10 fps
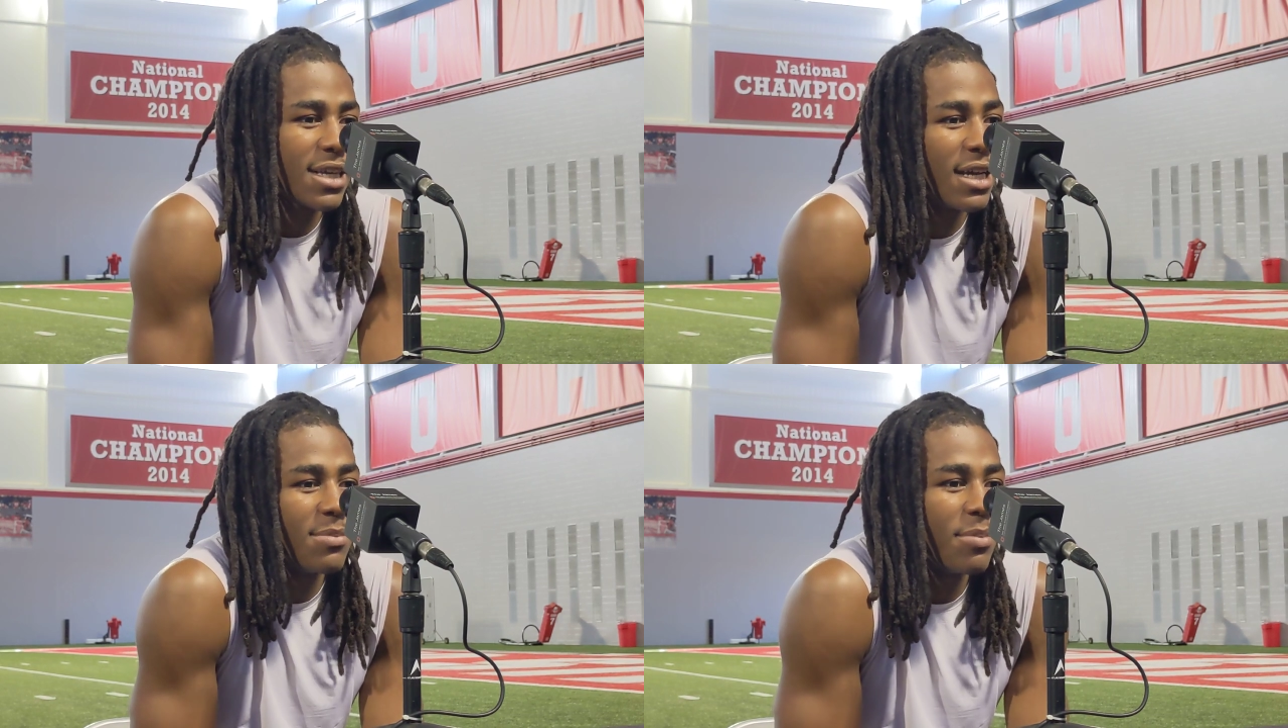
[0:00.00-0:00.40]

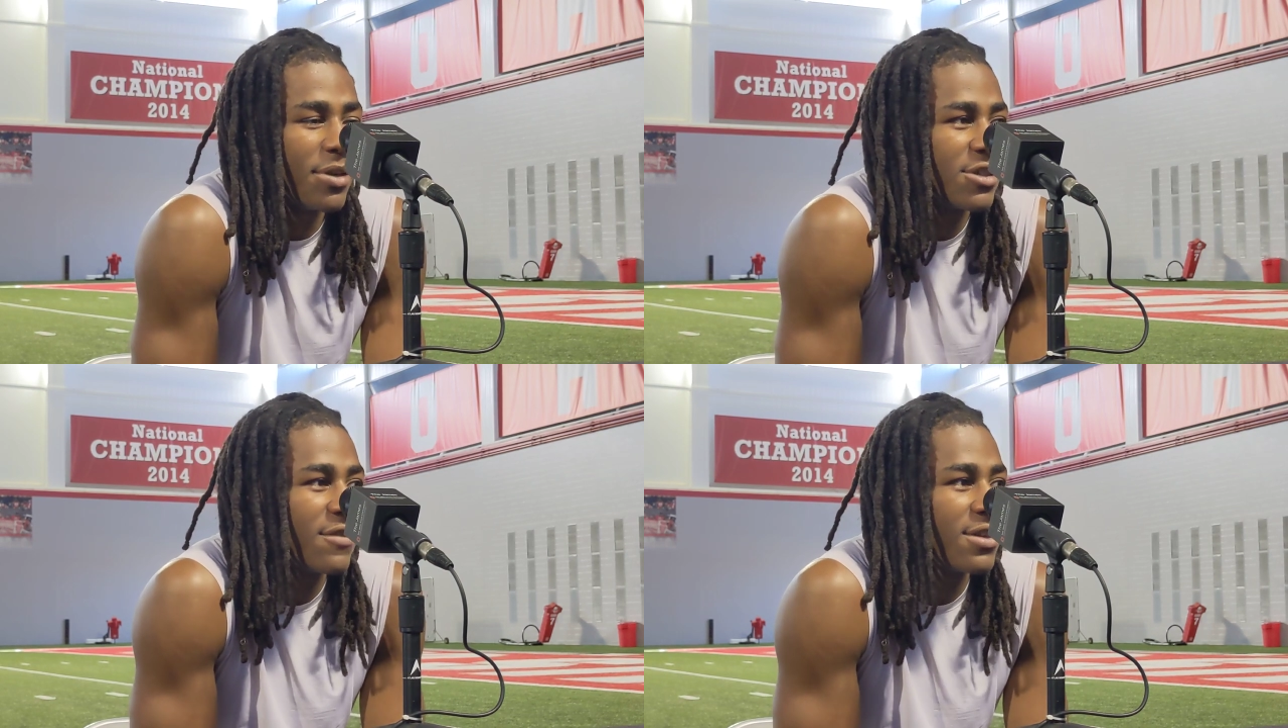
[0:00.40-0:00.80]
how he
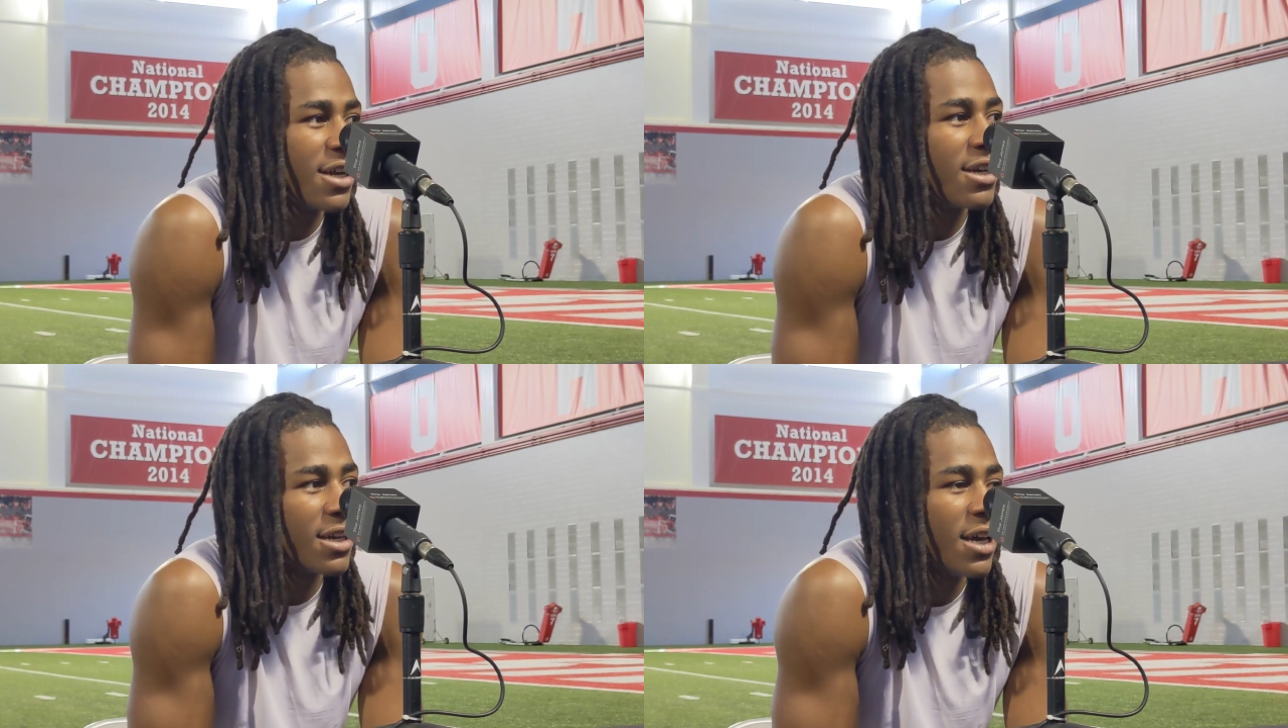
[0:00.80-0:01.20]
prepares every
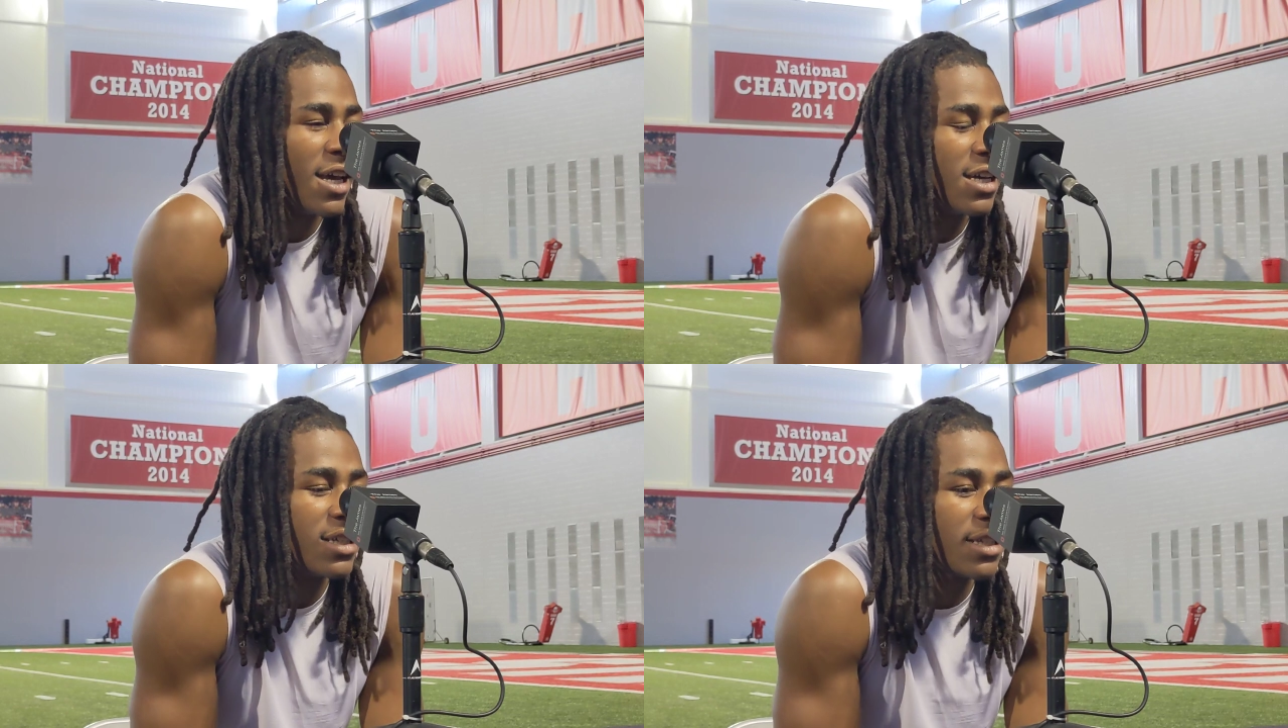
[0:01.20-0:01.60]
day,
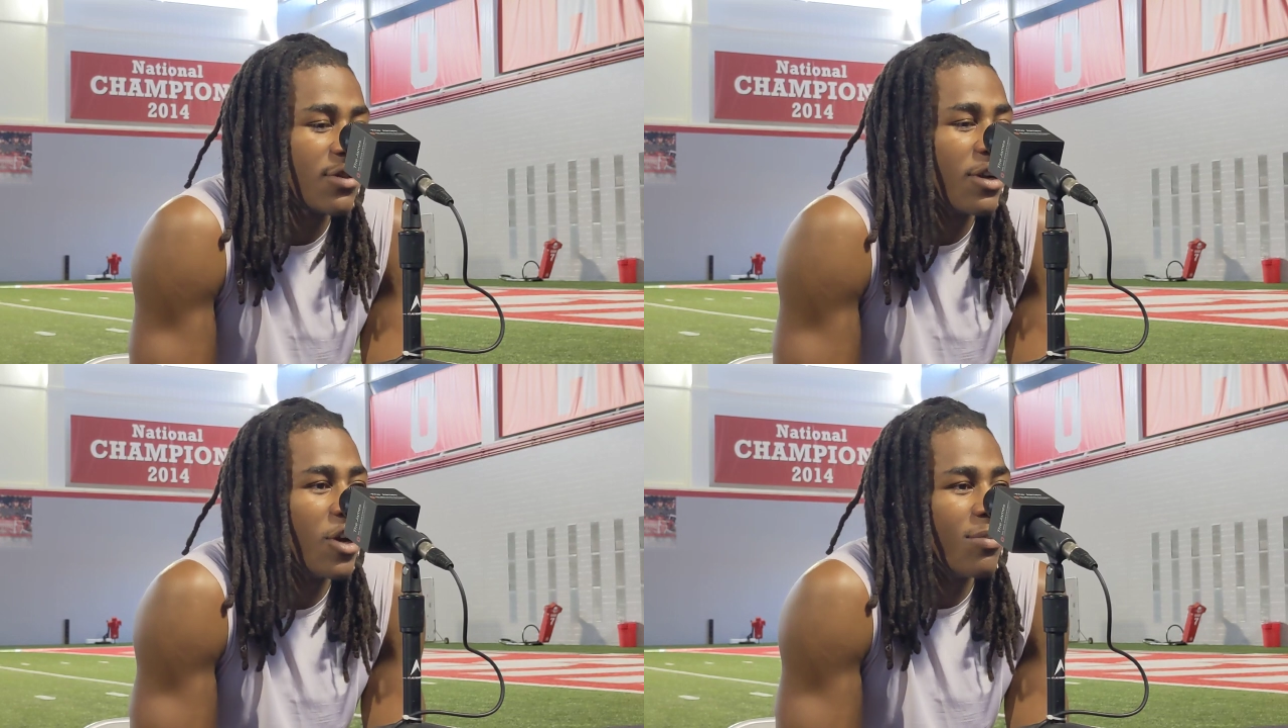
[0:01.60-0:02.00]
this is
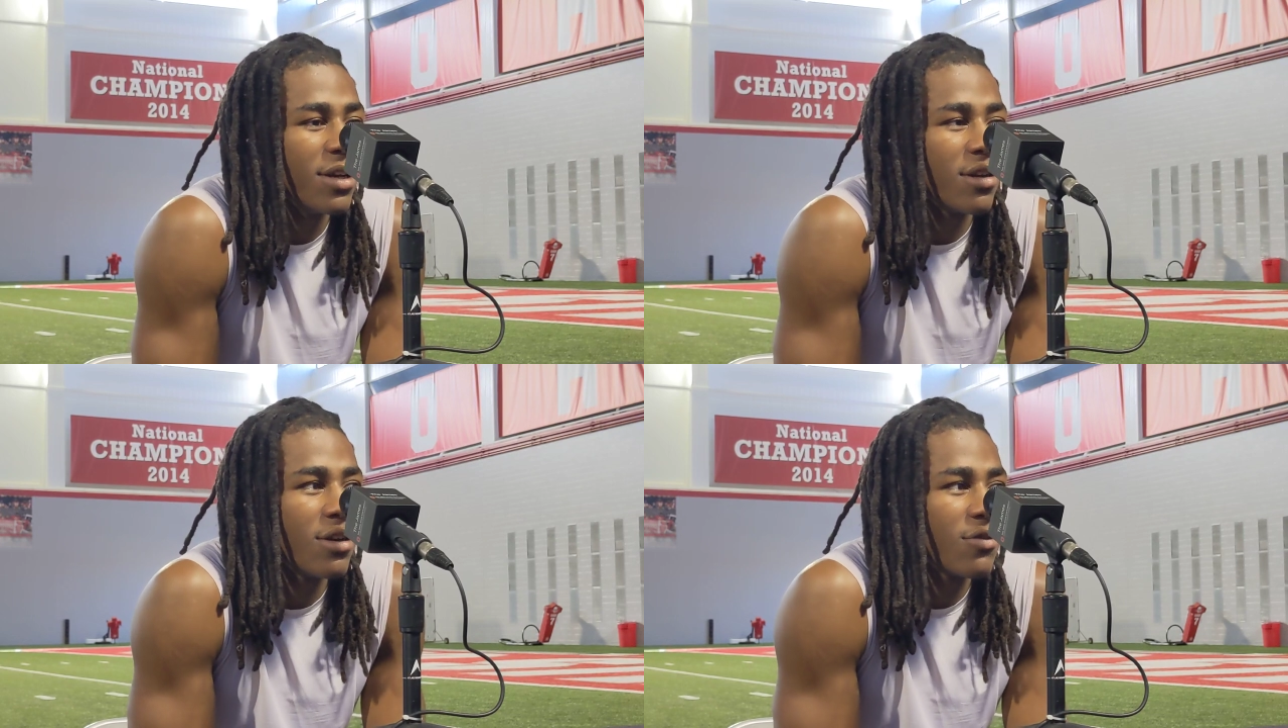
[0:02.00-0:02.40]
going to help me
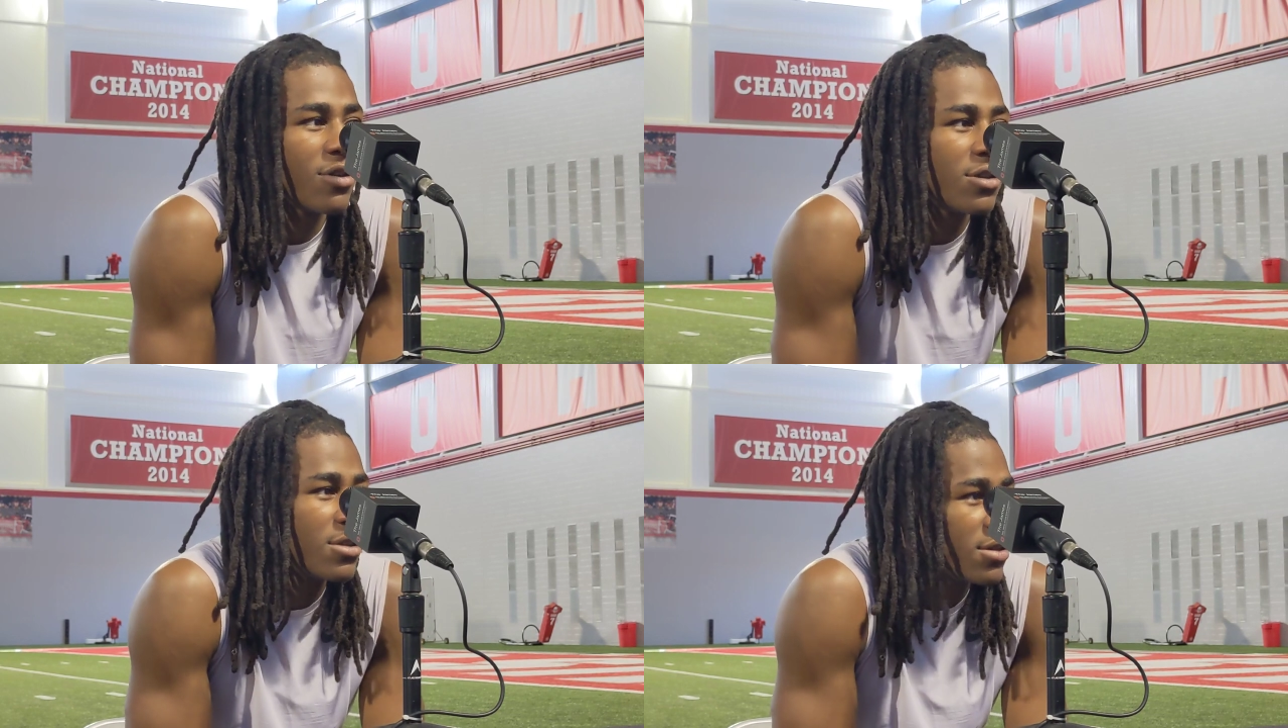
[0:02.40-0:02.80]
in the long
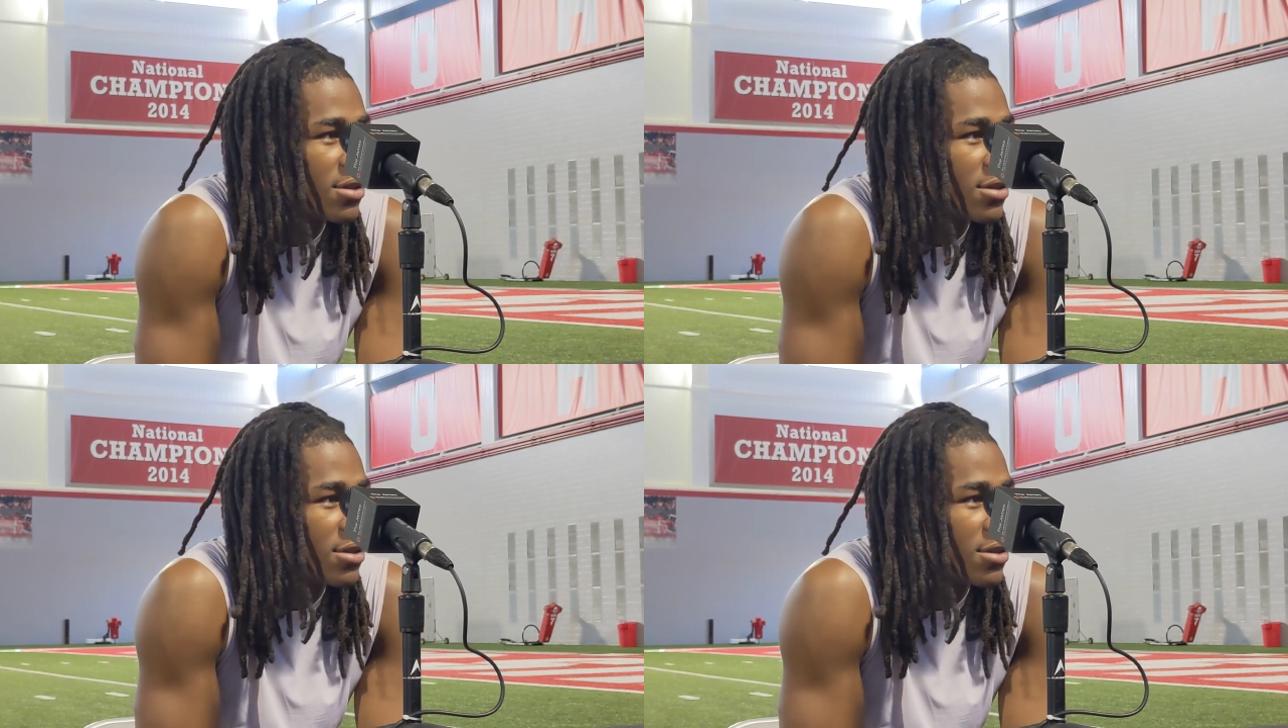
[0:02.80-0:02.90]
run.